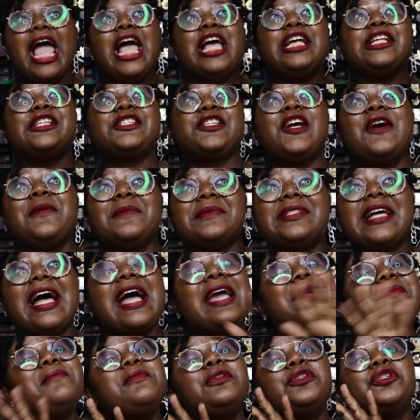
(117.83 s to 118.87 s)
sometime
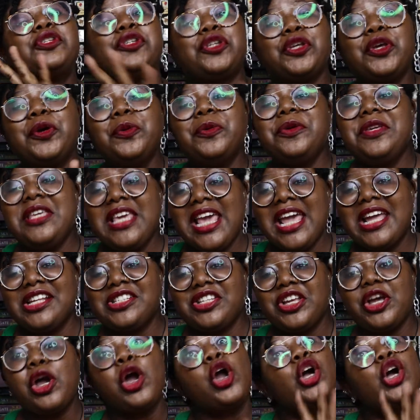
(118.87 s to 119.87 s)
two years ago,